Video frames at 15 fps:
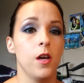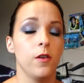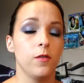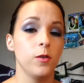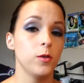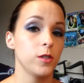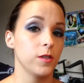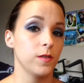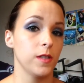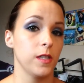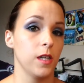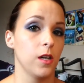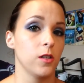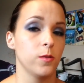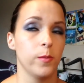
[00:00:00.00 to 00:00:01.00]
future
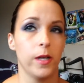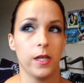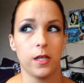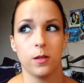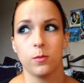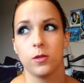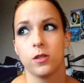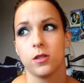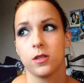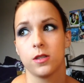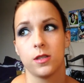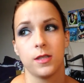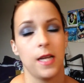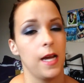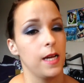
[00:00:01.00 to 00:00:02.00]
videos, makeup
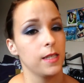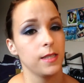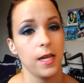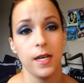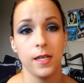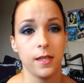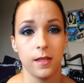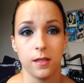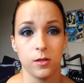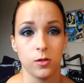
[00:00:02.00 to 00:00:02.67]
looks, tags, anything